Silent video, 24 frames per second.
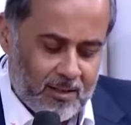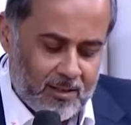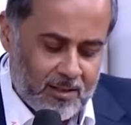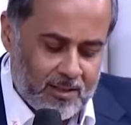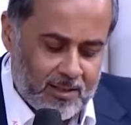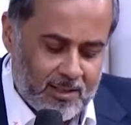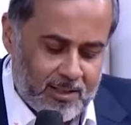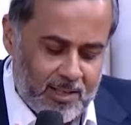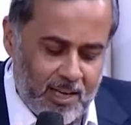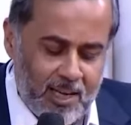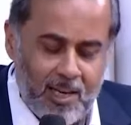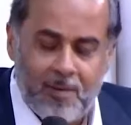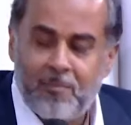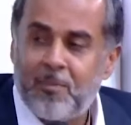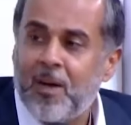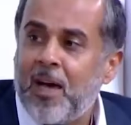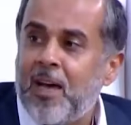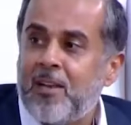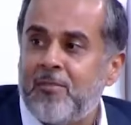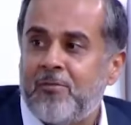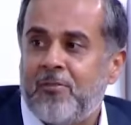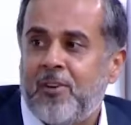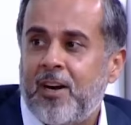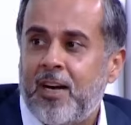sleep,
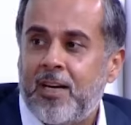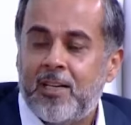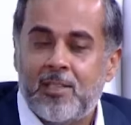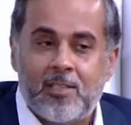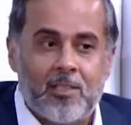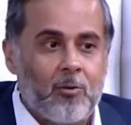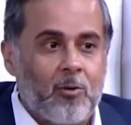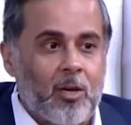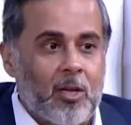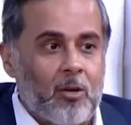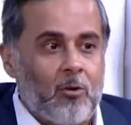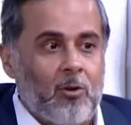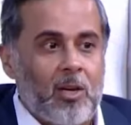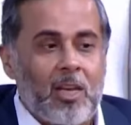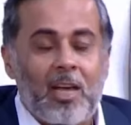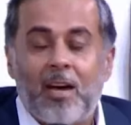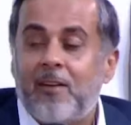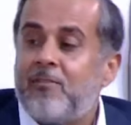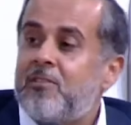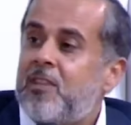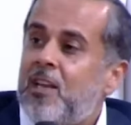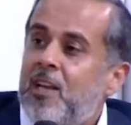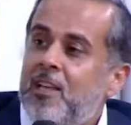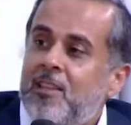and friends. You can only
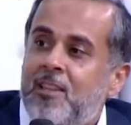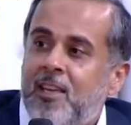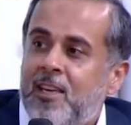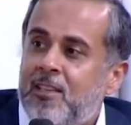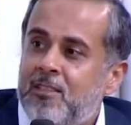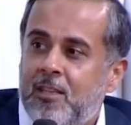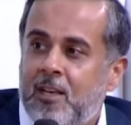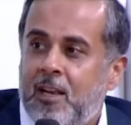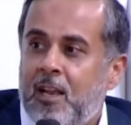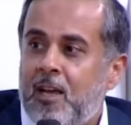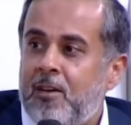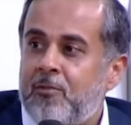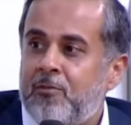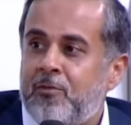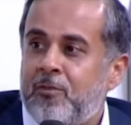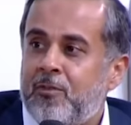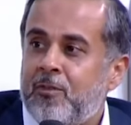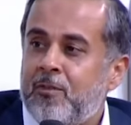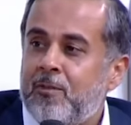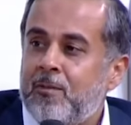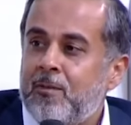have 3 things in life.